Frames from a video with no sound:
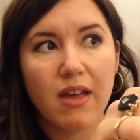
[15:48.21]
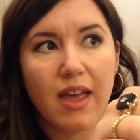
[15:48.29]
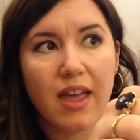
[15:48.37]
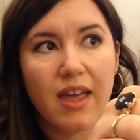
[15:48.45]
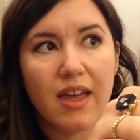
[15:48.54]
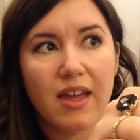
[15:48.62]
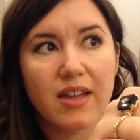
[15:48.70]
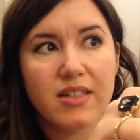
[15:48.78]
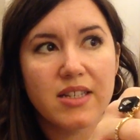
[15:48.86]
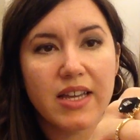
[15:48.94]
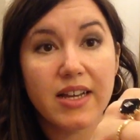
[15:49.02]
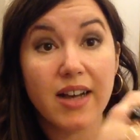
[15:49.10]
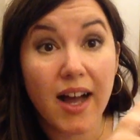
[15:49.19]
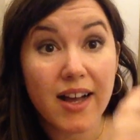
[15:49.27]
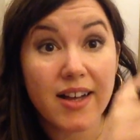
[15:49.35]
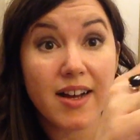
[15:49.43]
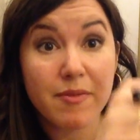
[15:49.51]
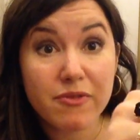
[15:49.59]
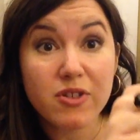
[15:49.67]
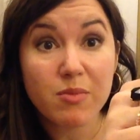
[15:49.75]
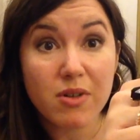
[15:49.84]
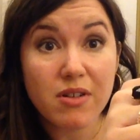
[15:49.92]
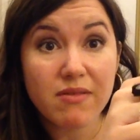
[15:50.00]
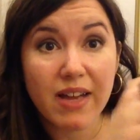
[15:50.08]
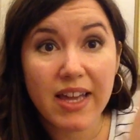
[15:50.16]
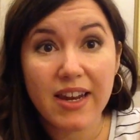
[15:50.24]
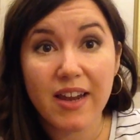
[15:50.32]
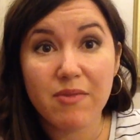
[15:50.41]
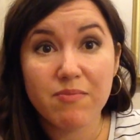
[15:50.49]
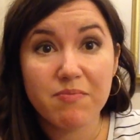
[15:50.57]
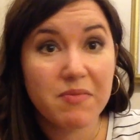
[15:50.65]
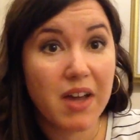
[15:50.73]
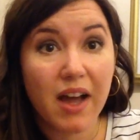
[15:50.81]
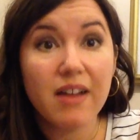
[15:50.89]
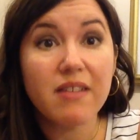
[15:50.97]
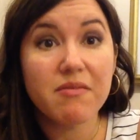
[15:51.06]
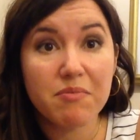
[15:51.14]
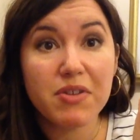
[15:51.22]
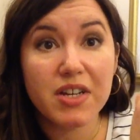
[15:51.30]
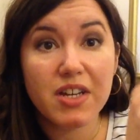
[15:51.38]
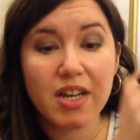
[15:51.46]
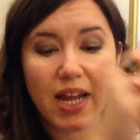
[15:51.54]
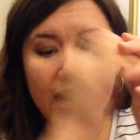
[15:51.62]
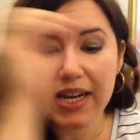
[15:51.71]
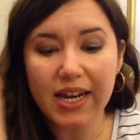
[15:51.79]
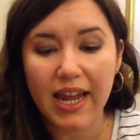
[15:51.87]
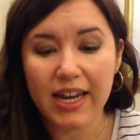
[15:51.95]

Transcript: And it got comfortable, and I got pretty good at it,